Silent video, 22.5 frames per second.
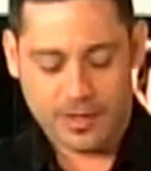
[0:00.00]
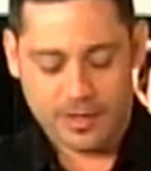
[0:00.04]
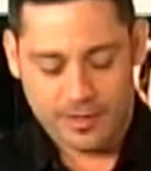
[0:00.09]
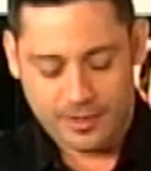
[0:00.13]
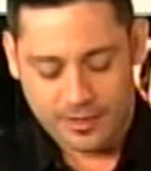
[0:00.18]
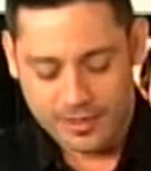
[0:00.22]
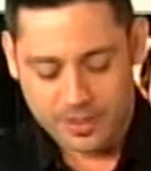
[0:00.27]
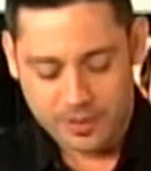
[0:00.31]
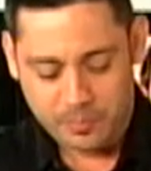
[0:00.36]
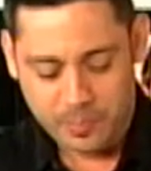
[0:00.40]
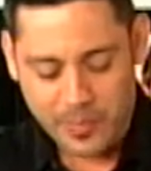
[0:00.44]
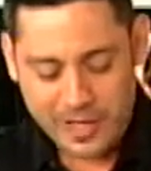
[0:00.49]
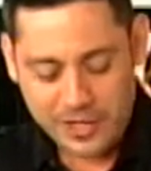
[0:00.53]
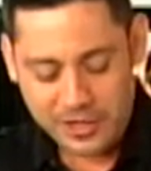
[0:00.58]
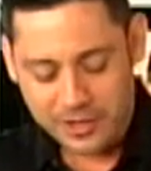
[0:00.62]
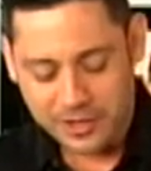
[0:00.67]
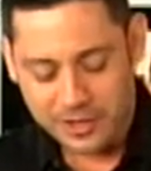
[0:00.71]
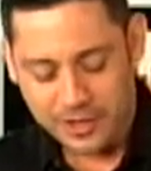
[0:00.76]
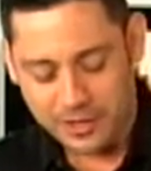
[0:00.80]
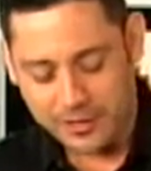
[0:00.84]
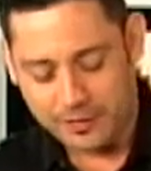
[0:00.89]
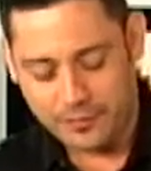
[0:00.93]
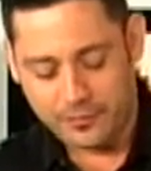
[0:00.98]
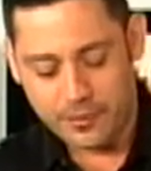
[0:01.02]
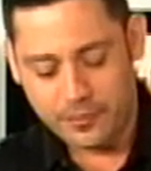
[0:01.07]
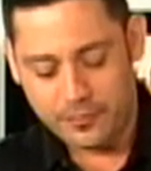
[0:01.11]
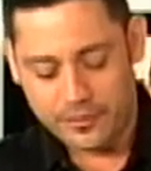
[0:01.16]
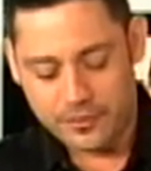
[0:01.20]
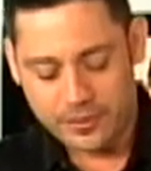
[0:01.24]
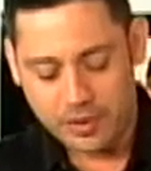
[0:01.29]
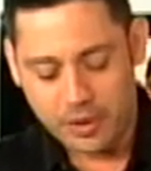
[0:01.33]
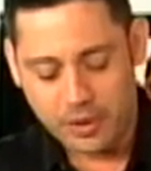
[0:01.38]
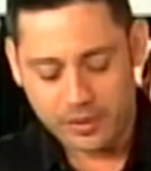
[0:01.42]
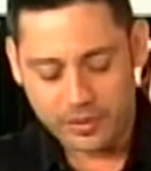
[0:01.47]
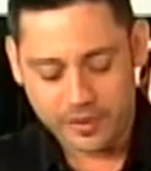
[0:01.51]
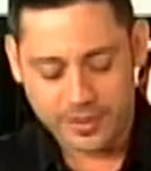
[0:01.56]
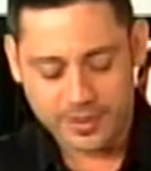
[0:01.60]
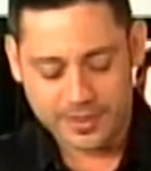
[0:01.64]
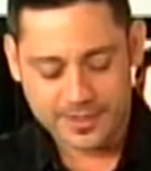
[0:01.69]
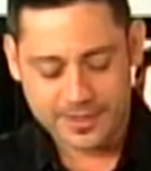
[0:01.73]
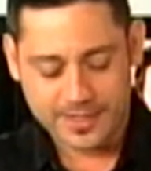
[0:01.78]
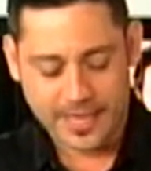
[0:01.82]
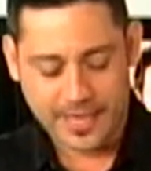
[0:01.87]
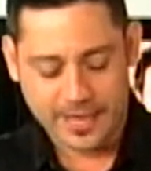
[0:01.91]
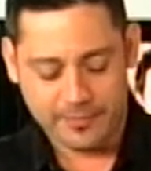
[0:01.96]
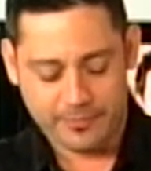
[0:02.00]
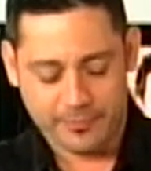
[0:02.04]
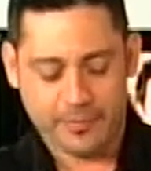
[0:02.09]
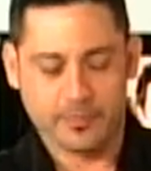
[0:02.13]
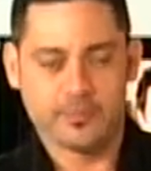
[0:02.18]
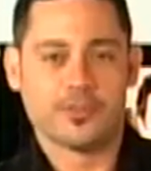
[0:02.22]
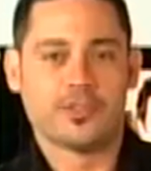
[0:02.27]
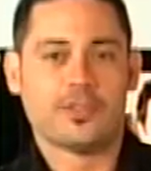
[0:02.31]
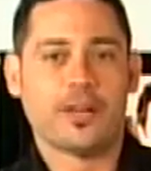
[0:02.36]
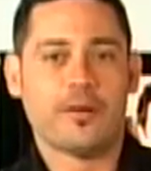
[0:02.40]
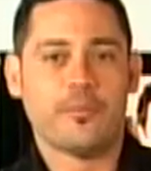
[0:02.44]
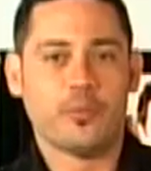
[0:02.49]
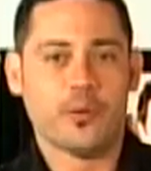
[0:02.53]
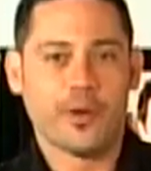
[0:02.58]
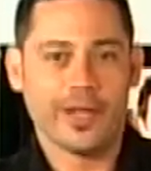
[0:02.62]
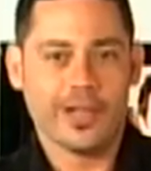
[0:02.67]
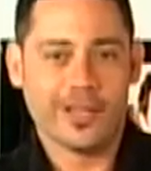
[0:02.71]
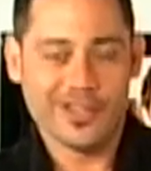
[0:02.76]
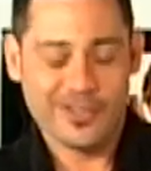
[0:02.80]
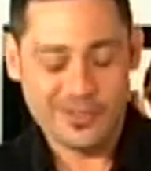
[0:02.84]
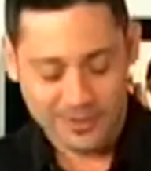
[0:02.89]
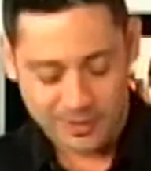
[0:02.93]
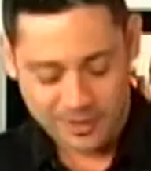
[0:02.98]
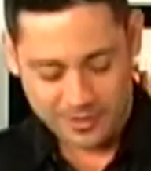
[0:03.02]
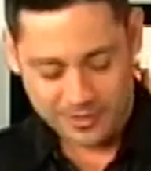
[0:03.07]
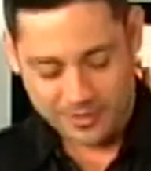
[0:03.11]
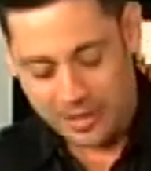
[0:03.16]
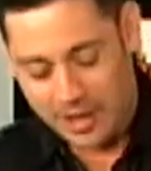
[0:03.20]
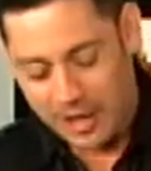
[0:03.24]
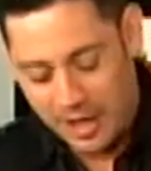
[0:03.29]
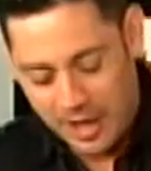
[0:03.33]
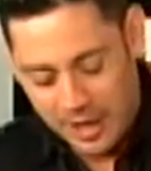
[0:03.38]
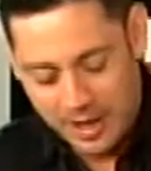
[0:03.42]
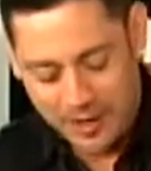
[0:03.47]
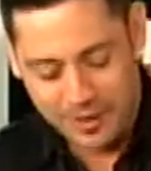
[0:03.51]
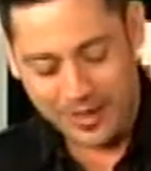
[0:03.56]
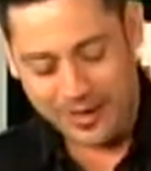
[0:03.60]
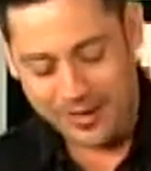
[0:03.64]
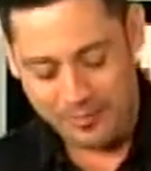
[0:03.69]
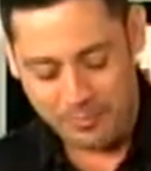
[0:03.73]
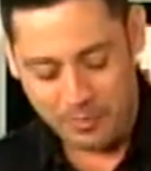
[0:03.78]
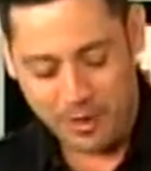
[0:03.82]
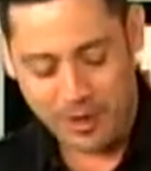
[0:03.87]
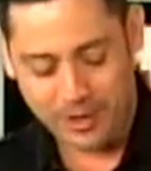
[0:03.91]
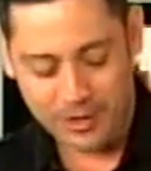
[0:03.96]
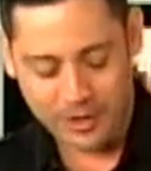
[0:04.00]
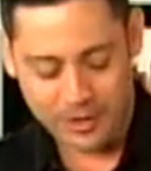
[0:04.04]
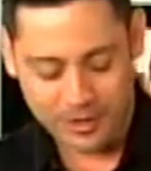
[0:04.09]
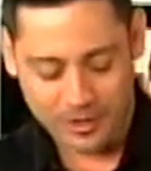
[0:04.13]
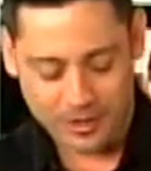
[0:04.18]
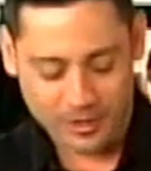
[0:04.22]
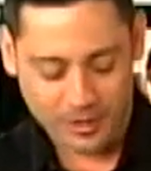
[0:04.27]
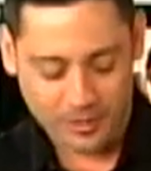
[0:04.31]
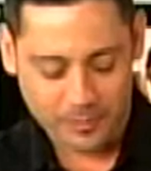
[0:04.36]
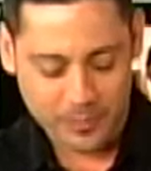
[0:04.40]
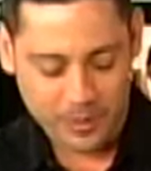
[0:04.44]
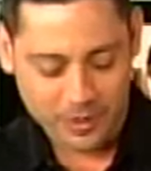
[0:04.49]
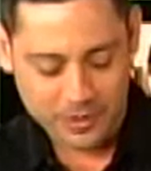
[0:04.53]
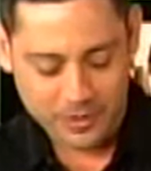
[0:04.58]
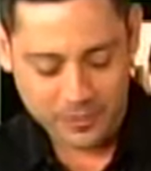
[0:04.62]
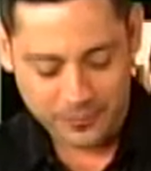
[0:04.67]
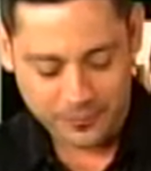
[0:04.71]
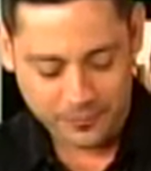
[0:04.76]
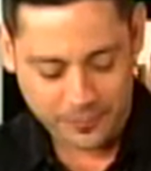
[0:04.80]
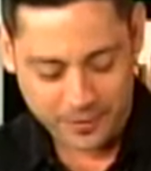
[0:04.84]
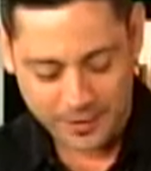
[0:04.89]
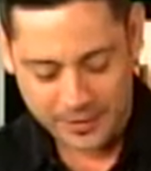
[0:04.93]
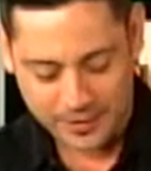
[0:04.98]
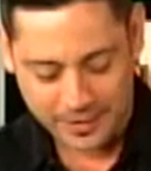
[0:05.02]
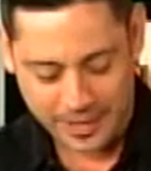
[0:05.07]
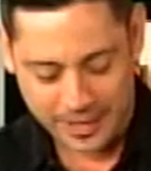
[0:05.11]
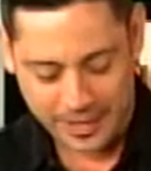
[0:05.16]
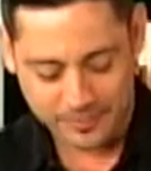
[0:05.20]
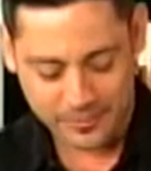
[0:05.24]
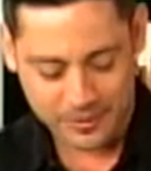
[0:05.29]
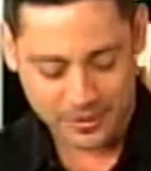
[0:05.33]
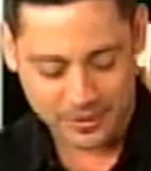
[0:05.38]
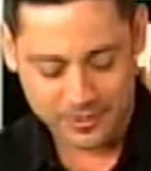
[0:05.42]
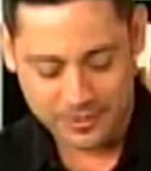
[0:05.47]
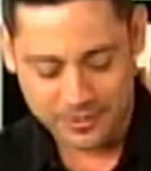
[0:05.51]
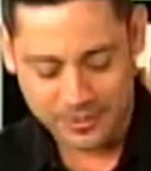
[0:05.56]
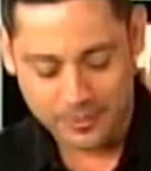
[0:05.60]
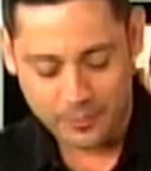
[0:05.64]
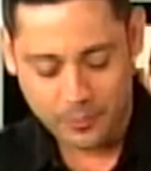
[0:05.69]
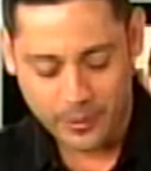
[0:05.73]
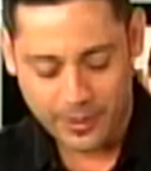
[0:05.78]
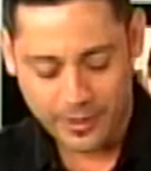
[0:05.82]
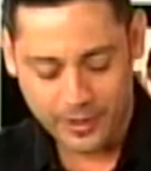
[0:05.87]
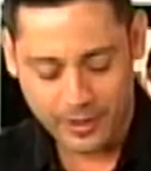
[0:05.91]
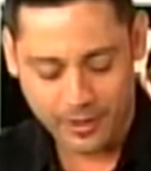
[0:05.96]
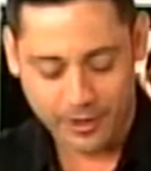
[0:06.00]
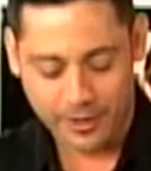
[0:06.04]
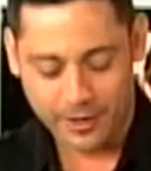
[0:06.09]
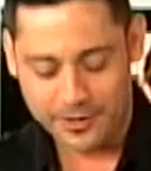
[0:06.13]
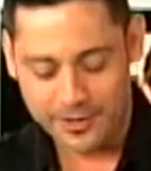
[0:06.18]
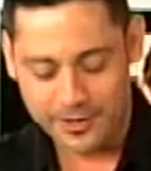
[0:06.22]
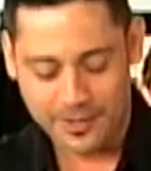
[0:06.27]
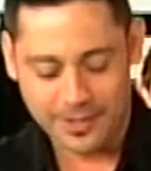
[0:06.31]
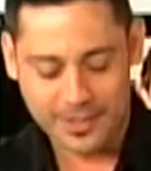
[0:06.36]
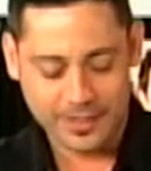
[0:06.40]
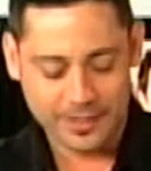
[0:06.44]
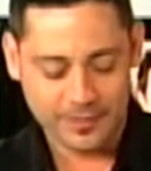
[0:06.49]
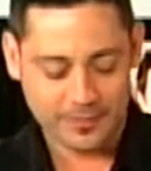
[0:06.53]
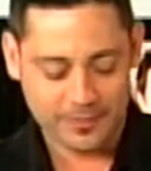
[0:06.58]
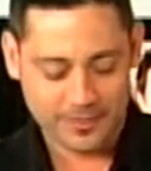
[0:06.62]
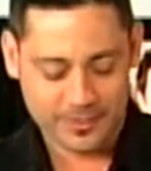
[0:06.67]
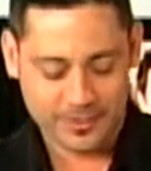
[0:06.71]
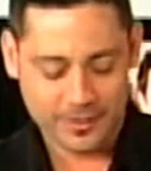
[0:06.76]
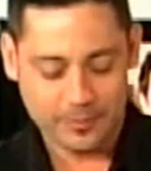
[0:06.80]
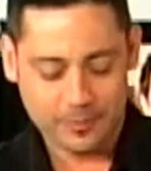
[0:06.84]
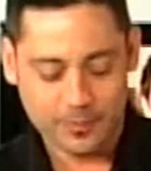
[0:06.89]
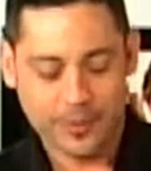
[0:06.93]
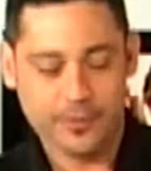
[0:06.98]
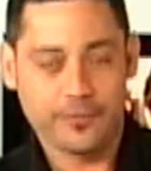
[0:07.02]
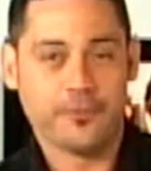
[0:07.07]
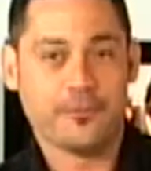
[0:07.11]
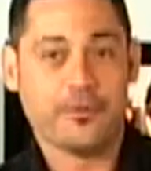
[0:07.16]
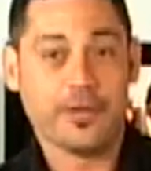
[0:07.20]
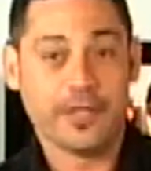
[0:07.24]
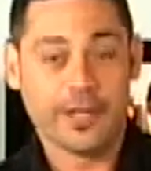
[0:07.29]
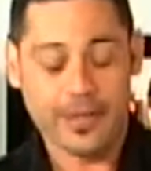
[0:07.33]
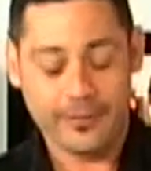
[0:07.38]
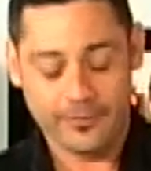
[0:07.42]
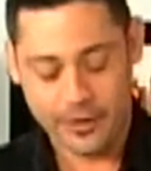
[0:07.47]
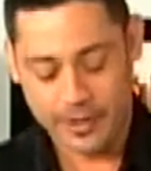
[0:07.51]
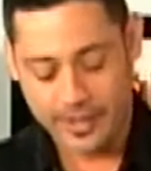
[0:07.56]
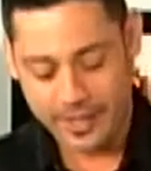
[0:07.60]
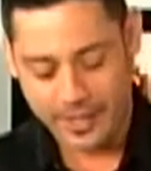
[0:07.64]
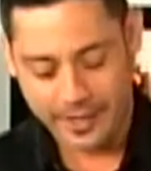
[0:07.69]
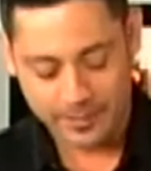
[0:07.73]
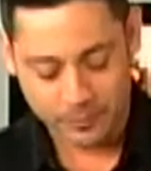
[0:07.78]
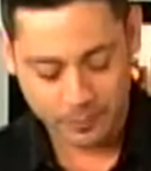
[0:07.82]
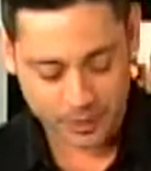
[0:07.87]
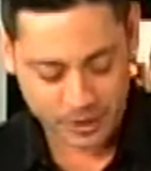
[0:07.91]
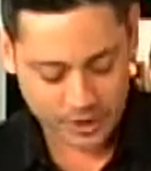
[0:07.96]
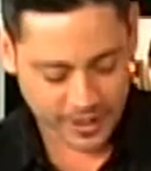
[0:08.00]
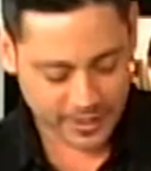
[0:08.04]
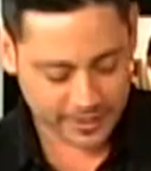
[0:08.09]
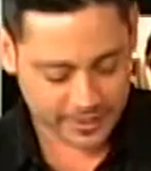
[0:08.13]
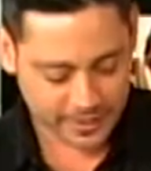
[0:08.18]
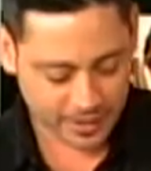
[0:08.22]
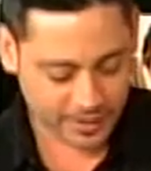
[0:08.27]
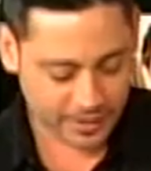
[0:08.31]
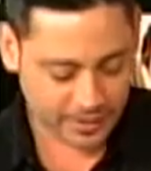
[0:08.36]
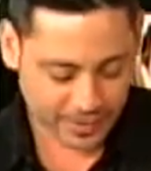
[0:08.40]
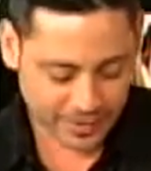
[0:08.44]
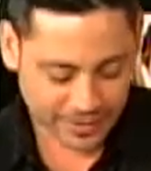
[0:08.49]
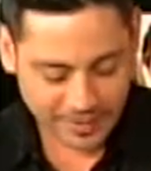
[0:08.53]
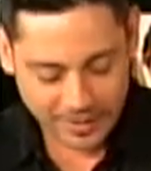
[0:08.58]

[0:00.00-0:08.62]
especially if you've stolen a stamp from Subway and you can punch a bunch of free stamps on Subway cards and eat Subway free every day, which I did.